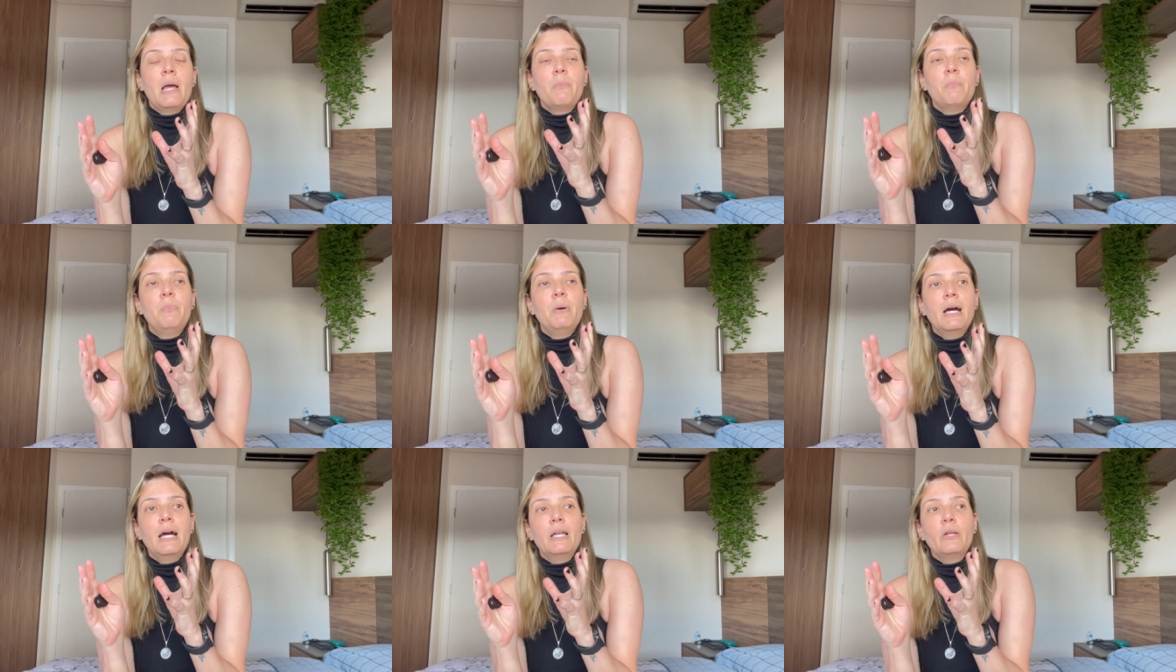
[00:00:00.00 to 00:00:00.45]

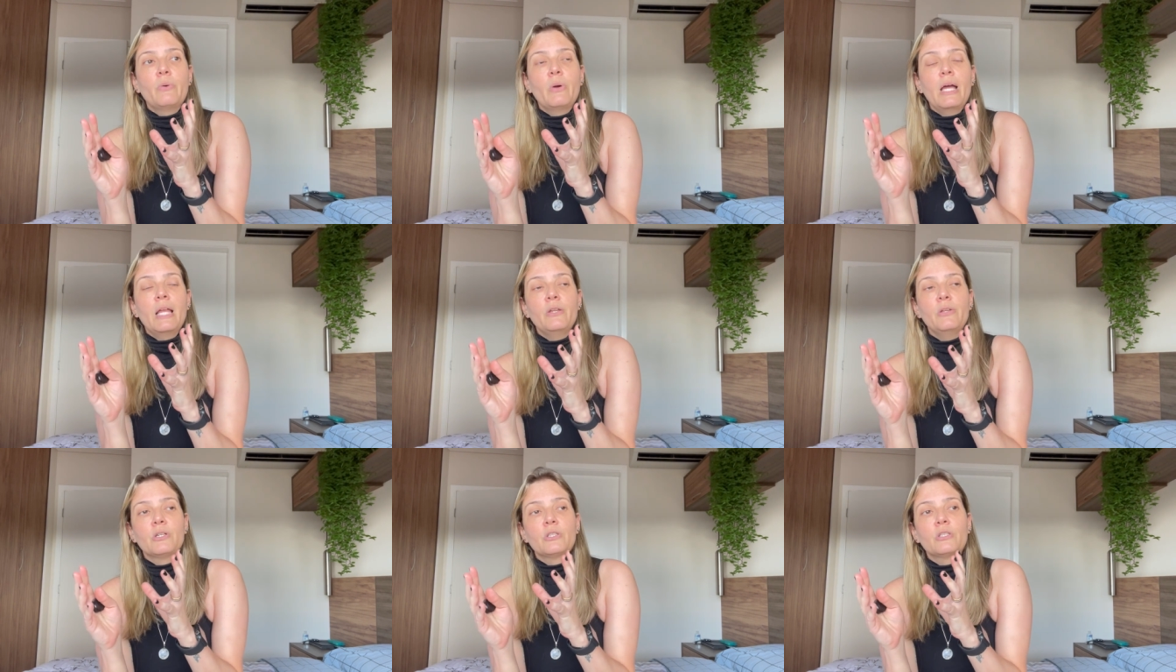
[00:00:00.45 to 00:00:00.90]
But
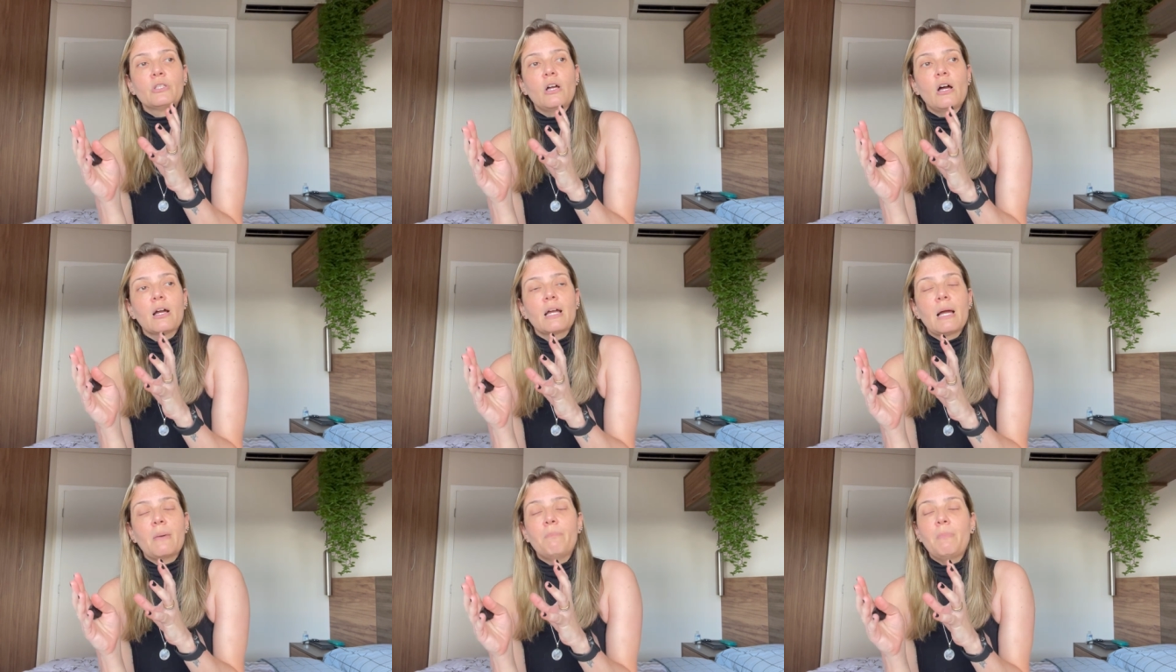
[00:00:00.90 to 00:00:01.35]
when you
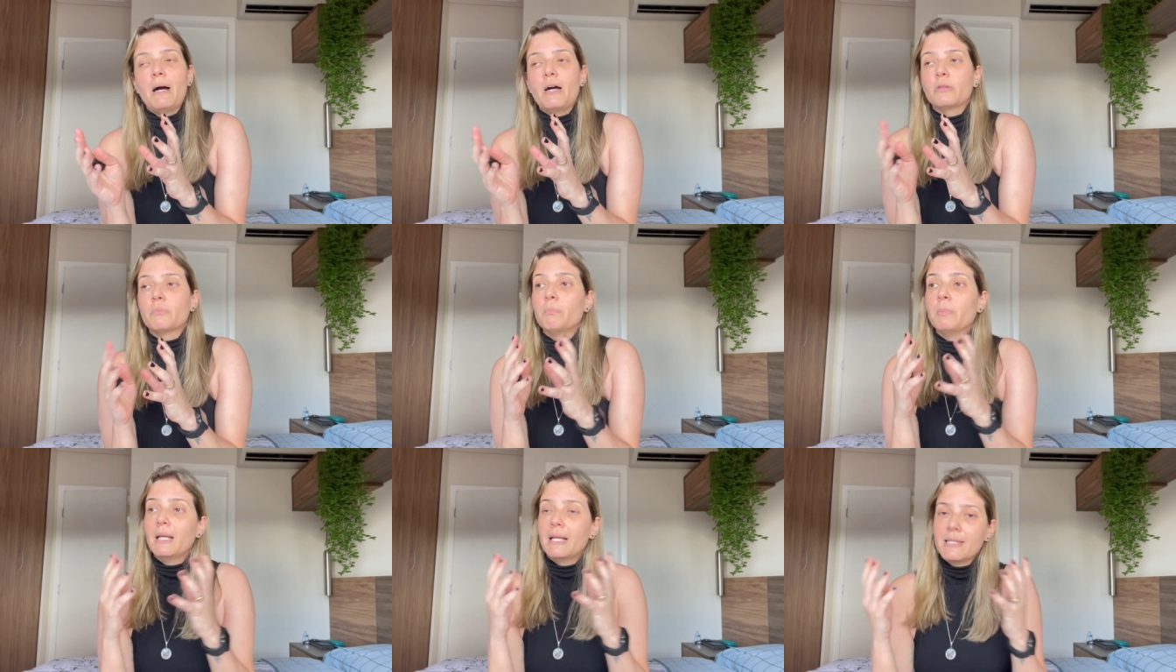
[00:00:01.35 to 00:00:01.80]
talk
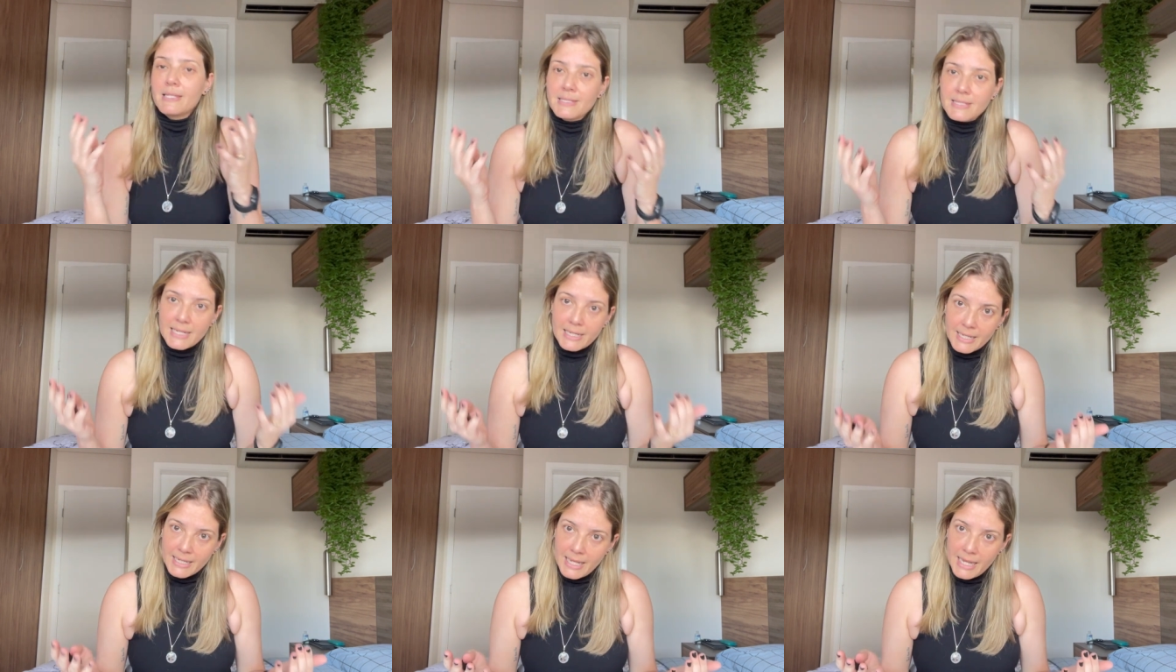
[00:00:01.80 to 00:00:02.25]
about blood
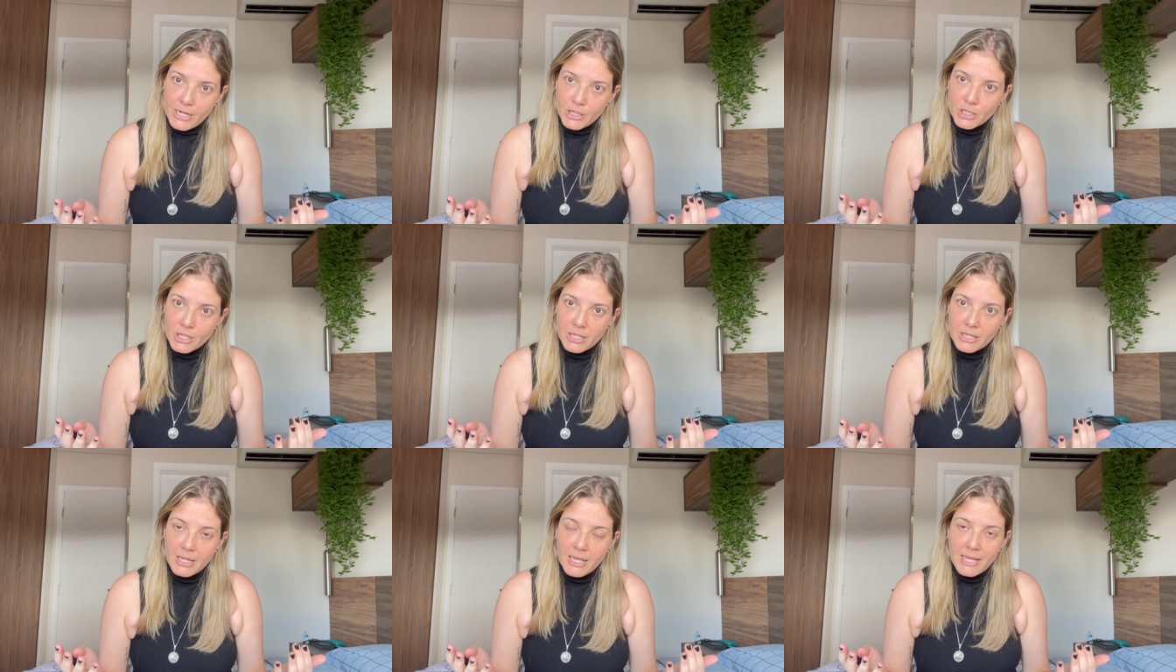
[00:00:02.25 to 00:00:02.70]

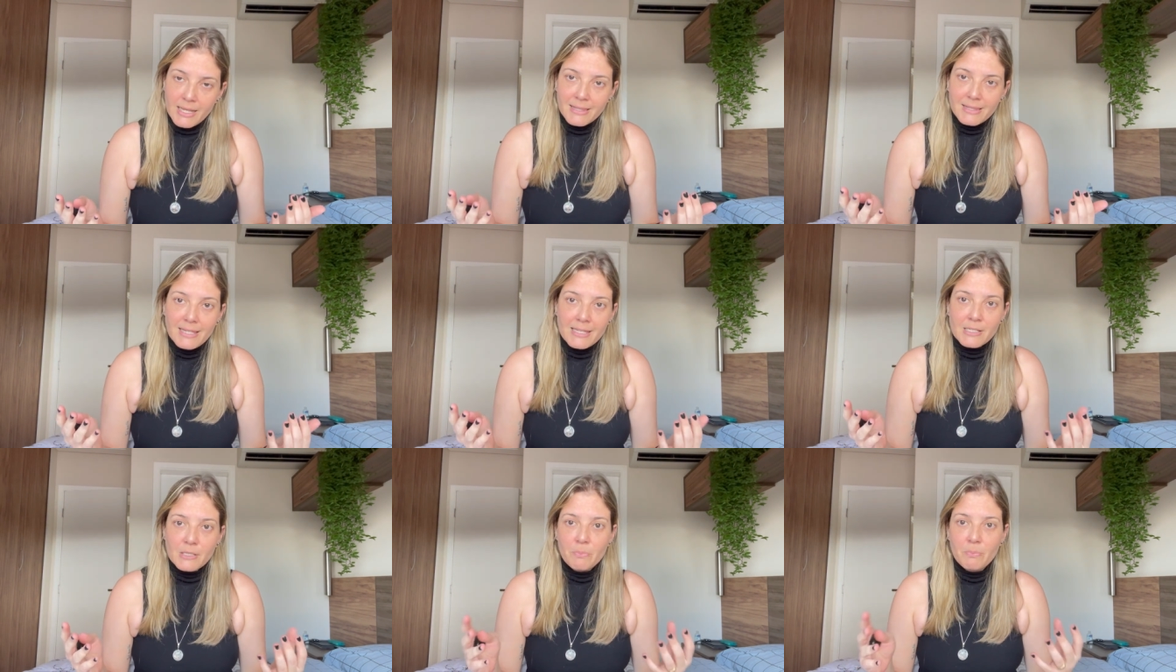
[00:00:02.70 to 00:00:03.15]
stagnation,
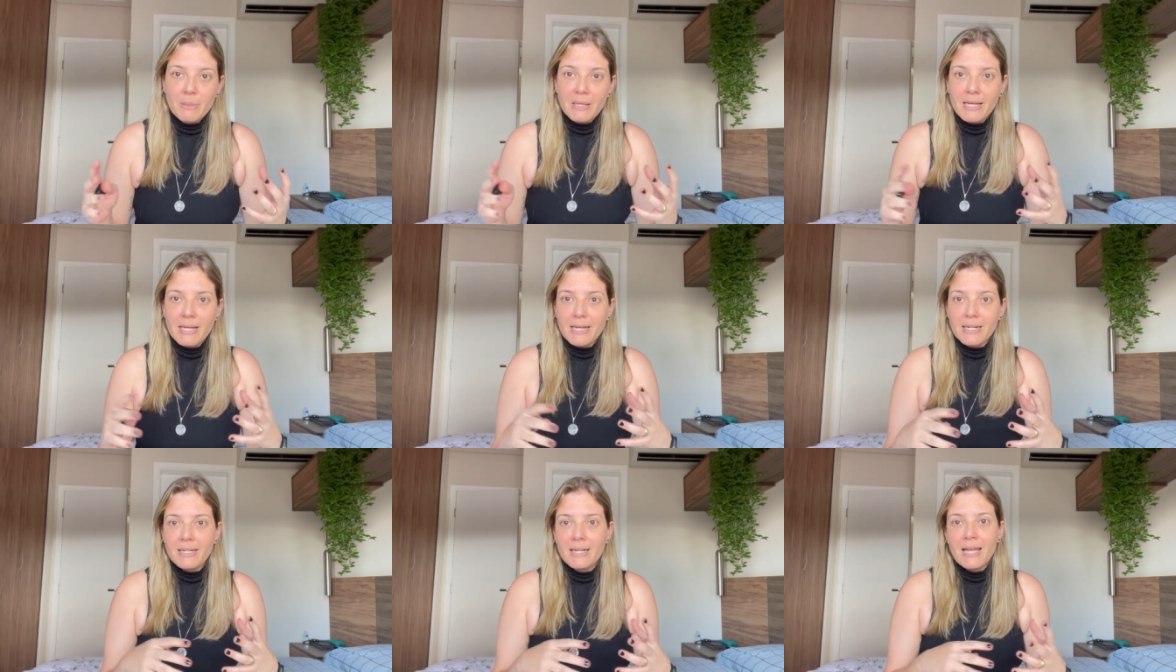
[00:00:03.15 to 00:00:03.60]
this
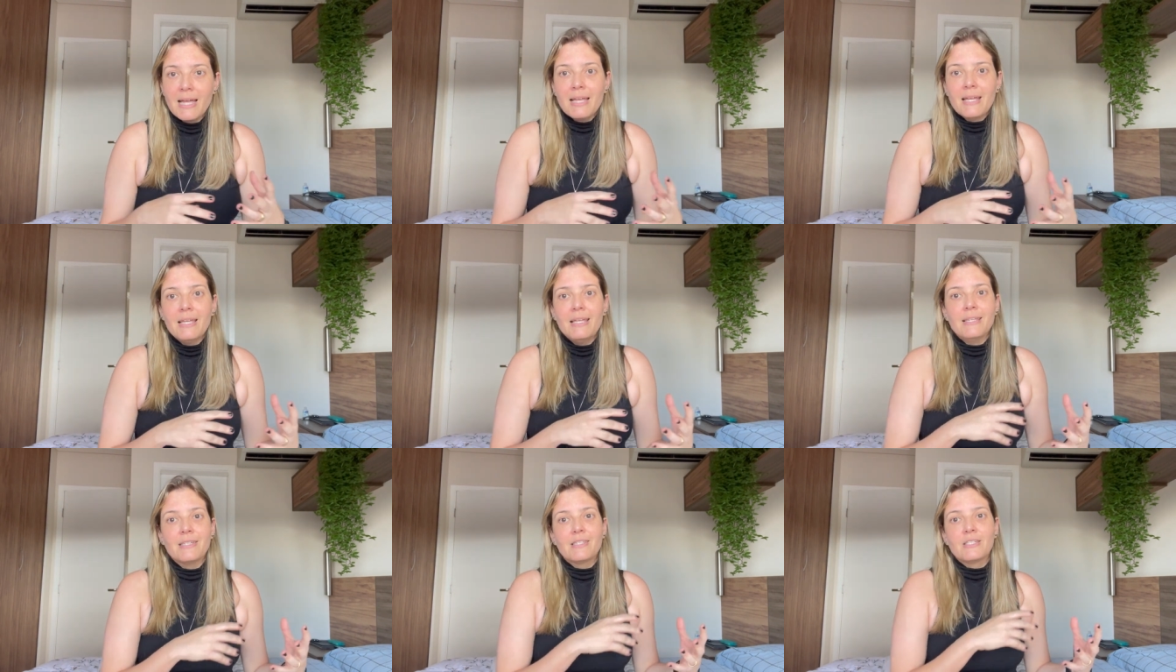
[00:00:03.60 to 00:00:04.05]
blood
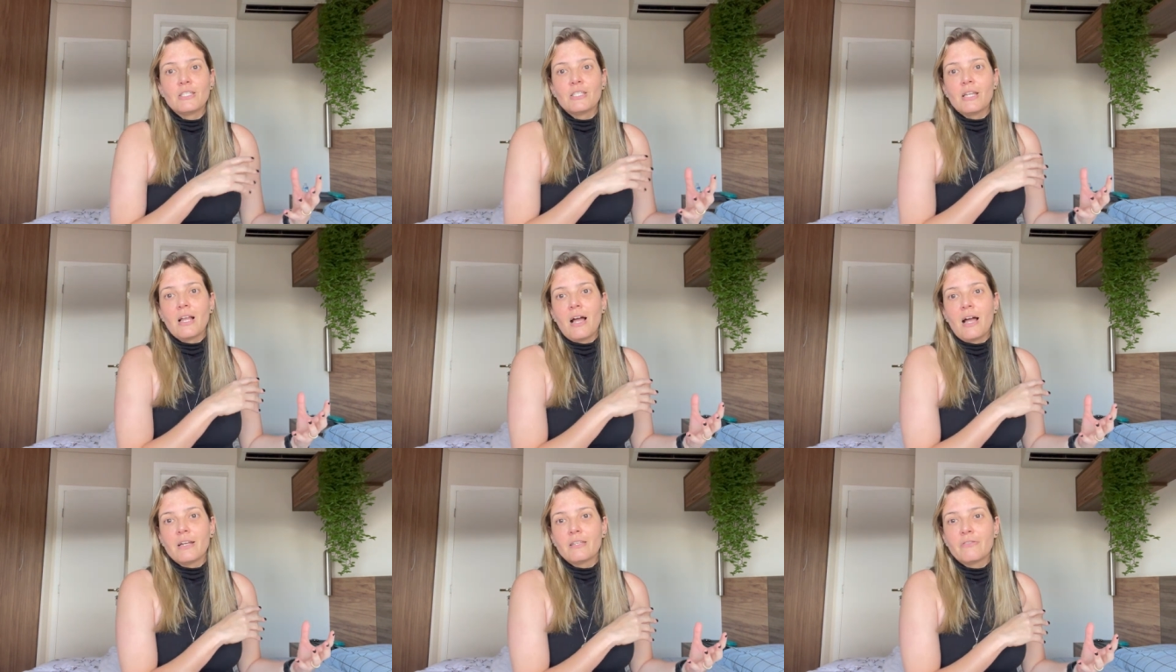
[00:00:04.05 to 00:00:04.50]
is
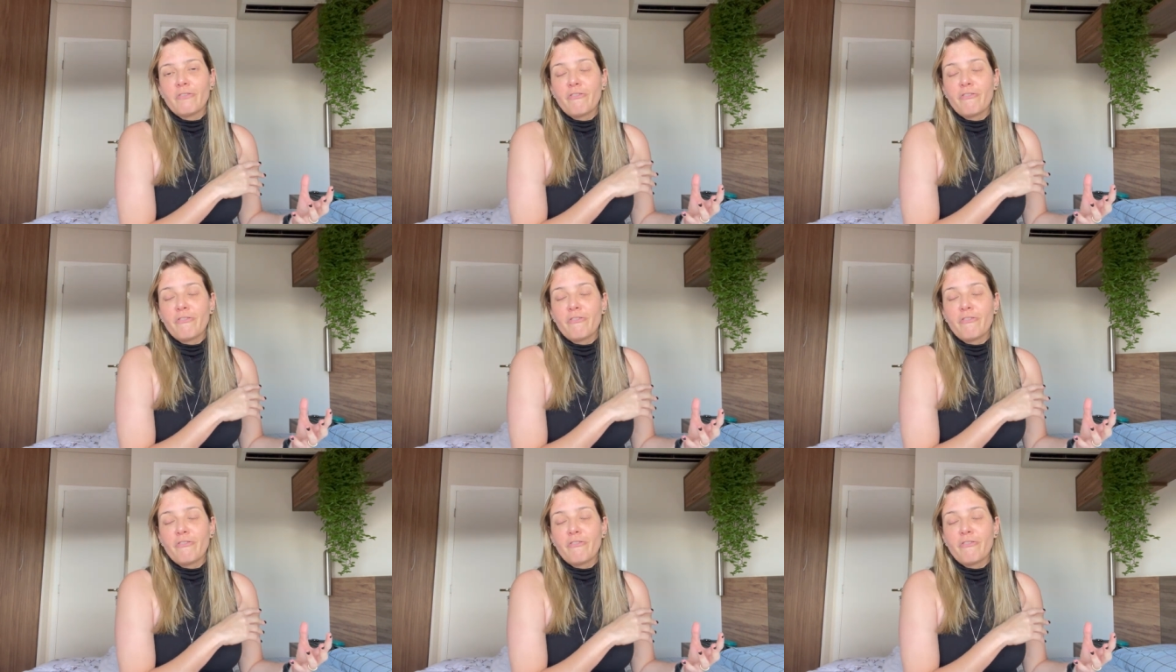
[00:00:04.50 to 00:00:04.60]
not